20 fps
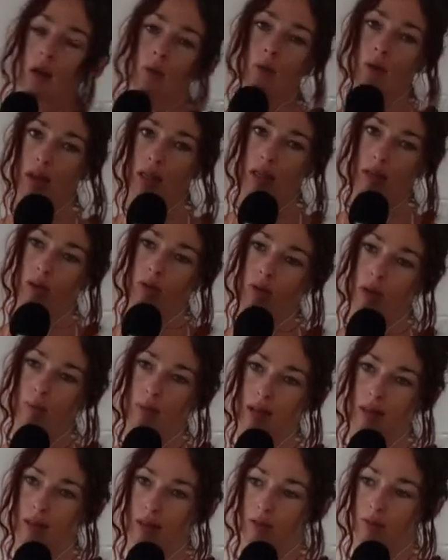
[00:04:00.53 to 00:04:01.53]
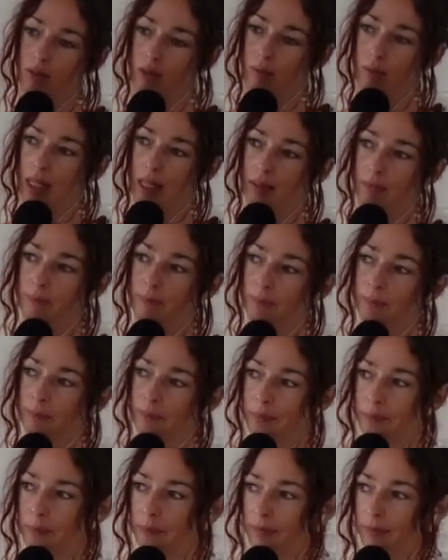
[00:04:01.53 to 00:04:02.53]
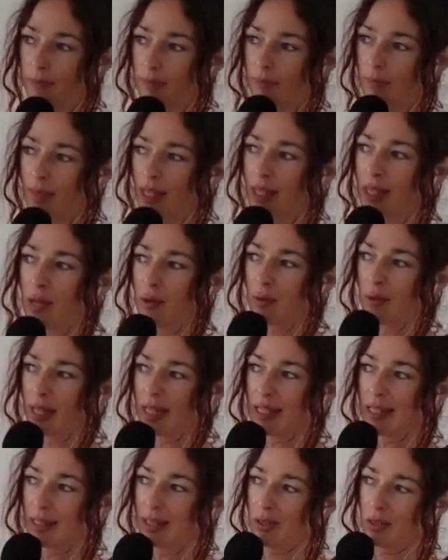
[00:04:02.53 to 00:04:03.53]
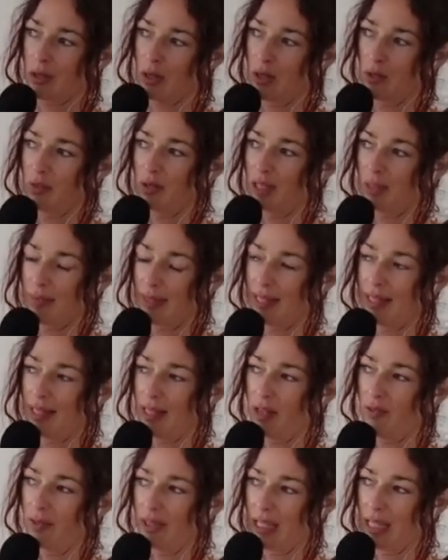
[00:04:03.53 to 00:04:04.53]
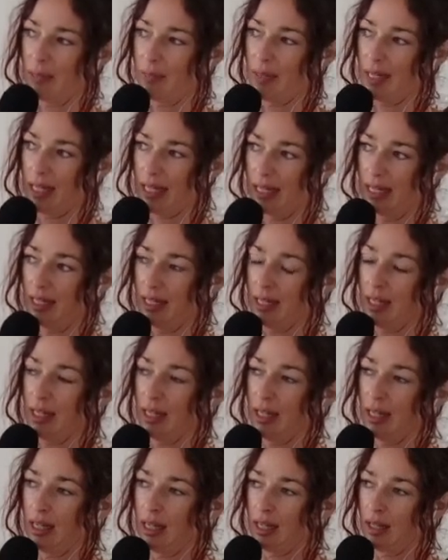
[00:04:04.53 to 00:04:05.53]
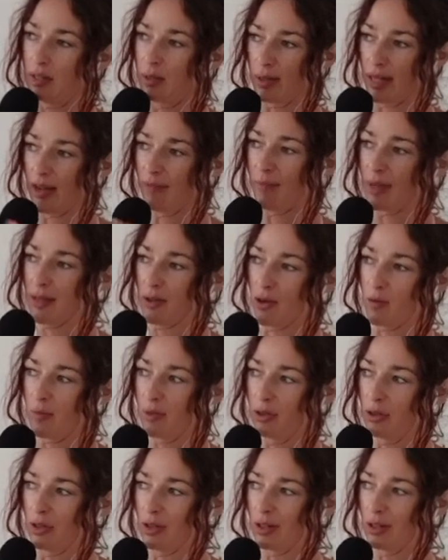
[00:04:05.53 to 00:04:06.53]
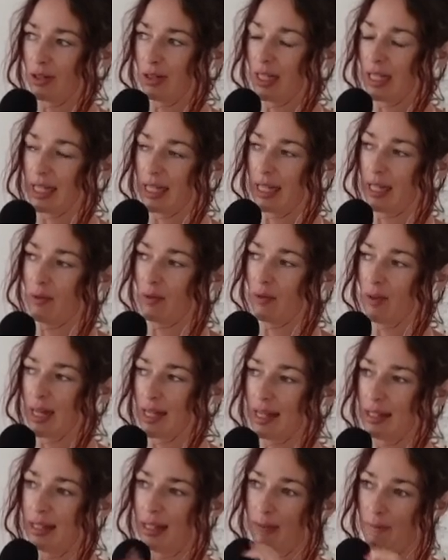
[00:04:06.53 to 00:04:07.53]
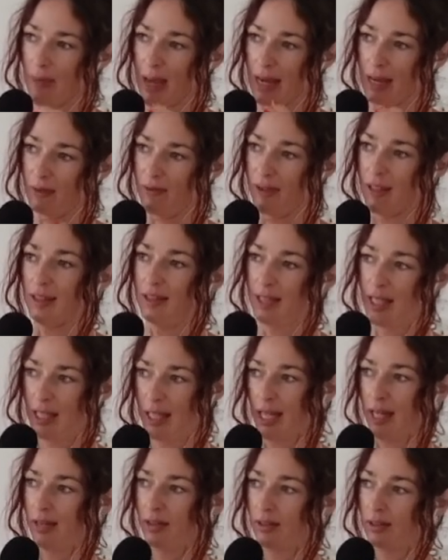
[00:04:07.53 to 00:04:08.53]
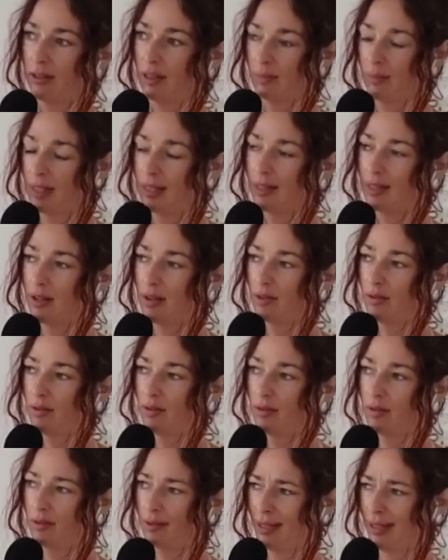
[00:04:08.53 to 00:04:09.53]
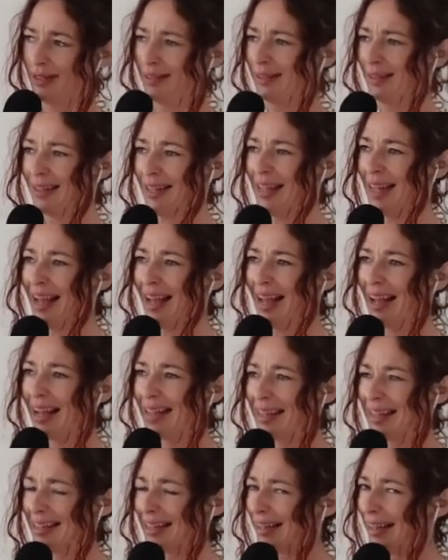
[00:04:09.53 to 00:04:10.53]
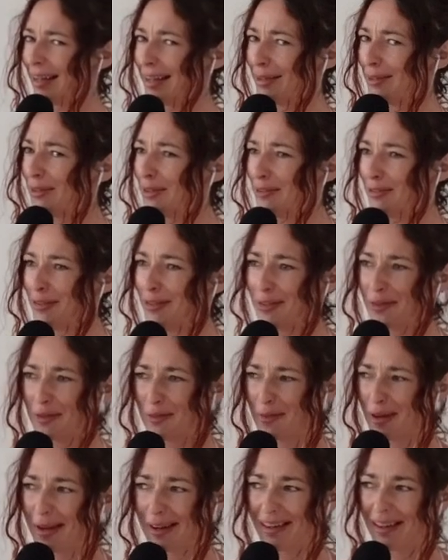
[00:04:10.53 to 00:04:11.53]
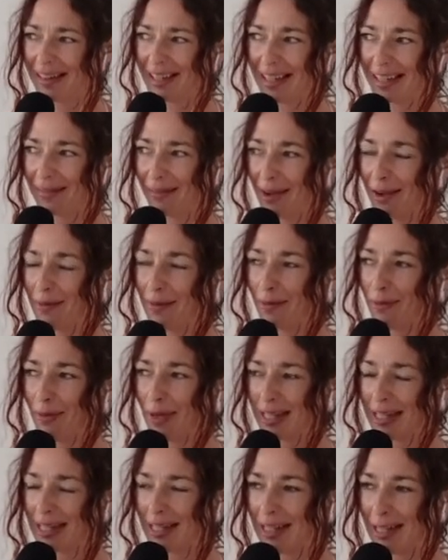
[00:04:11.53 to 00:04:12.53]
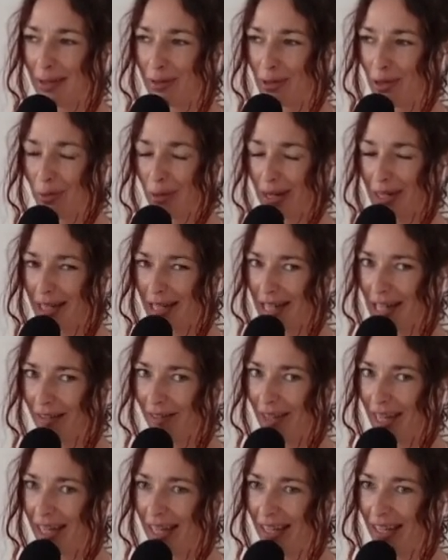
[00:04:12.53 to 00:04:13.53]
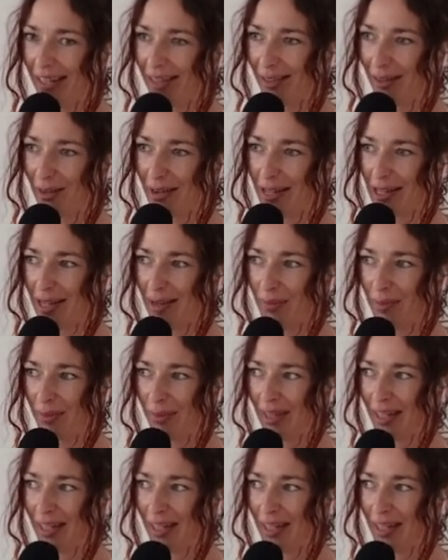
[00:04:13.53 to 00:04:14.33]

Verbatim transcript: within 3 months from then. And I would write these little notes to myself and keep it in a, so I'd have my normal journal, and then I would write these like manifesting letters to myself. I think, I don't even know where, like I wasn't allowed to watch TV growing up,